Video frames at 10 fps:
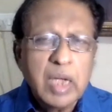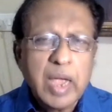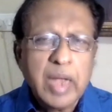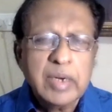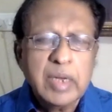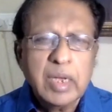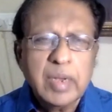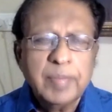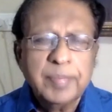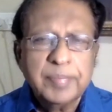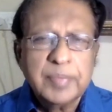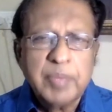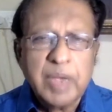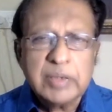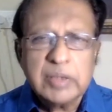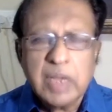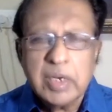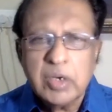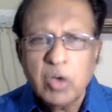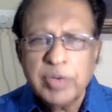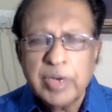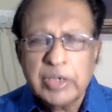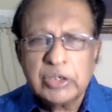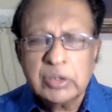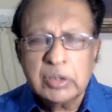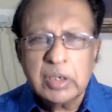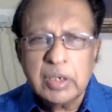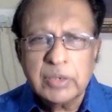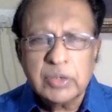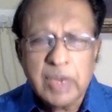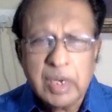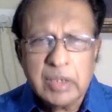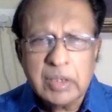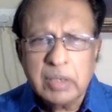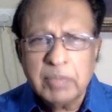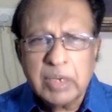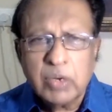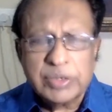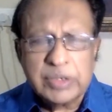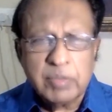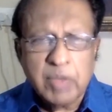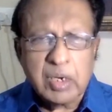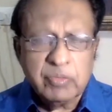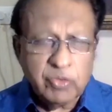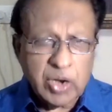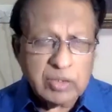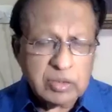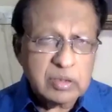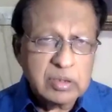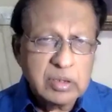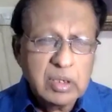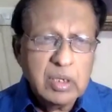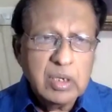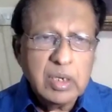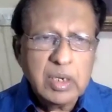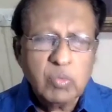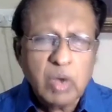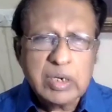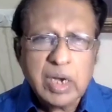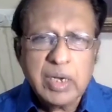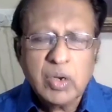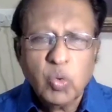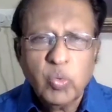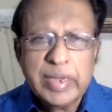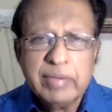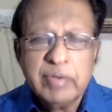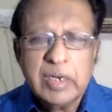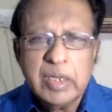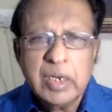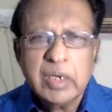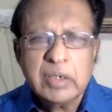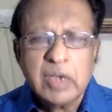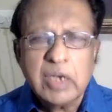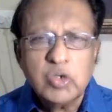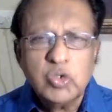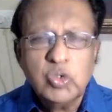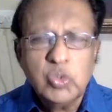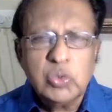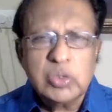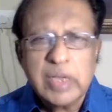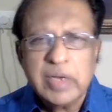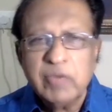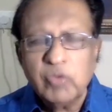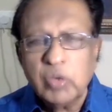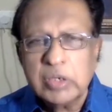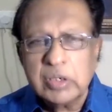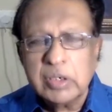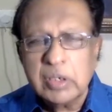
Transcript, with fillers: And um, the Pakistani domination is really the big question mark for us. In what kind of way will they try to use their influence in